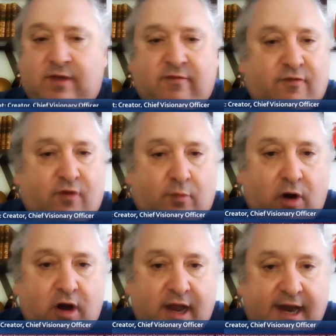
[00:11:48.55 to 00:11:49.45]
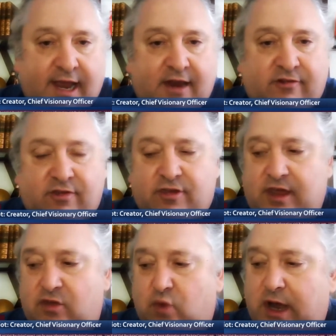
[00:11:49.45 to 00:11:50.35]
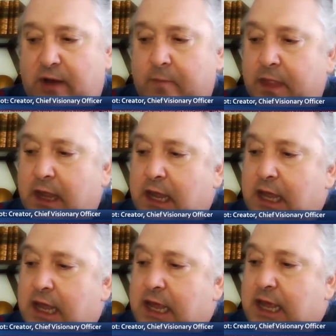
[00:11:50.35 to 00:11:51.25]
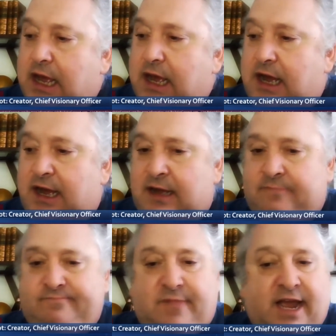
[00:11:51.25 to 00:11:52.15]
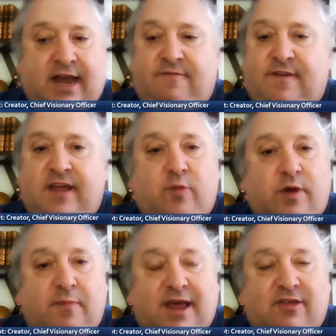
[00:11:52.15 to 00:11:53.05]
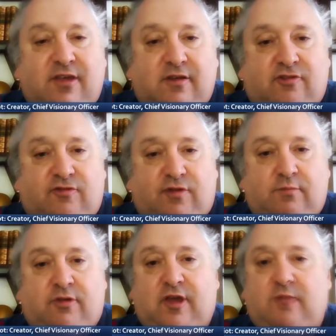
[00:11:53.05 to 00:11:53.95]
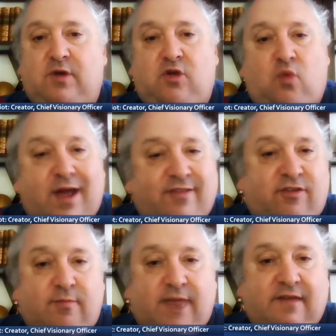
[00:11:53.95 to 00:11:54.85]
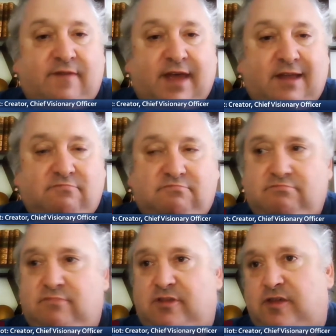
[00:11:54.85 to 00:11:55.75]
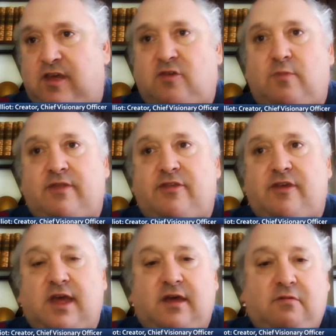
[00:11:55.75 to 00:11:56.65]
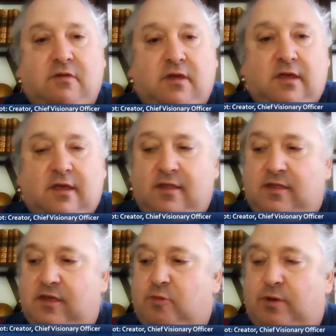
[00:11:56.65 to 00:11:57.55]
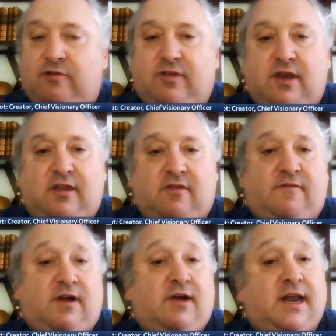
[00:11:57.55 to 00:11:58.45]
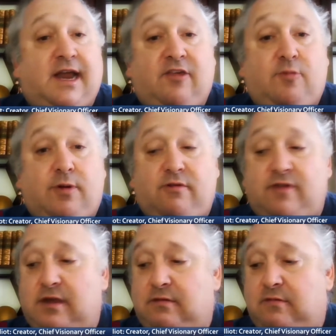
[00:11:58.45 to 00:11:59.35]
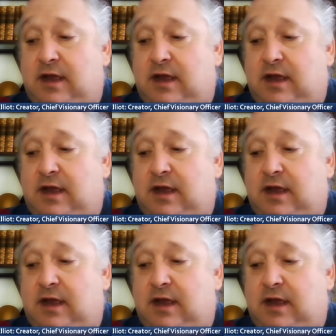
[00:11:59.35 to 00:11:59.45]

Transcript: We have a full marketing agency as well. I get a Facebook message from someone who went to my event 6 months ago. This person is a very nice person.